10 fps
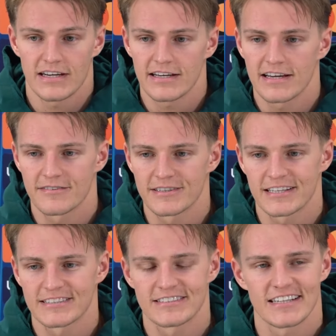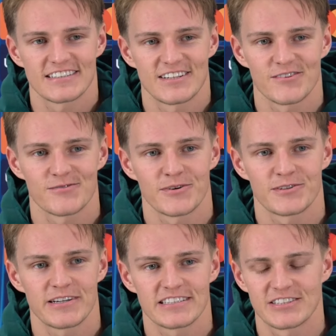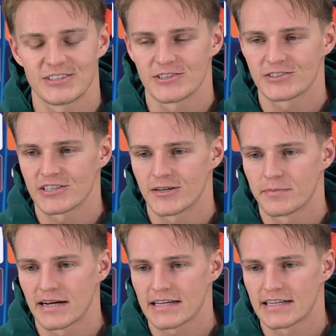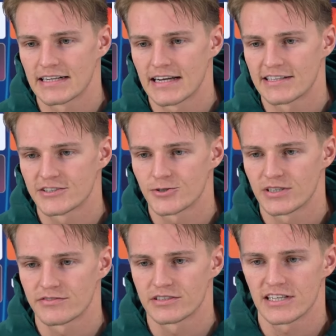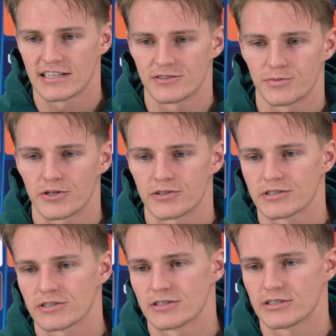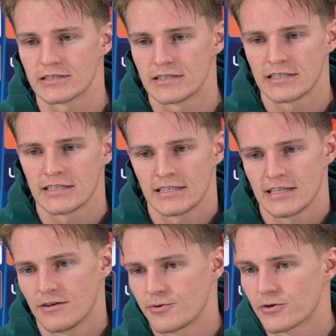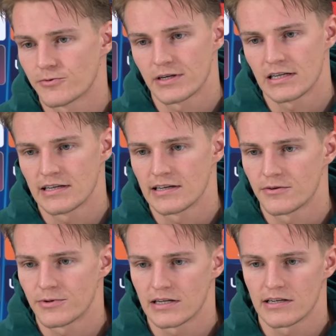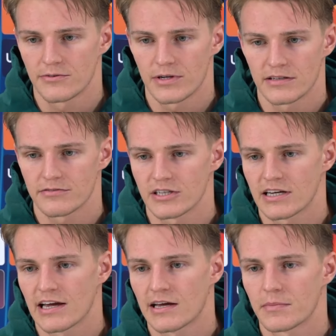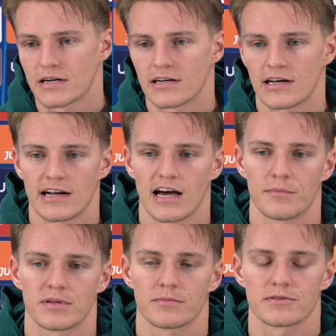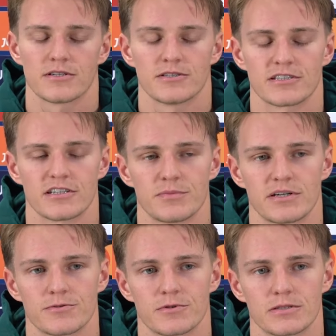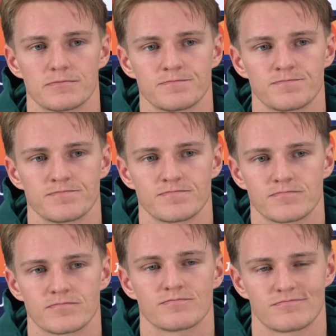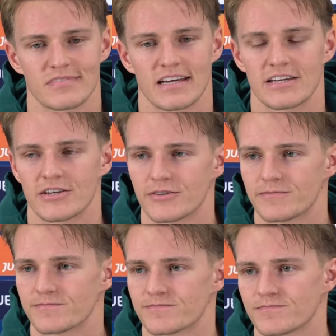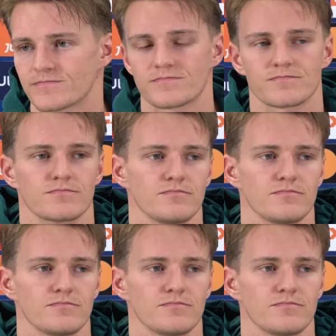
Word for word: I think that's that's enough motivation, you know, to come back and, and show a different side tomorrow. So we're all really, really ready for the game and, and hyped up. So it's going to be a good one. Thank you. Good luck. Thank Thanks, you. Mark?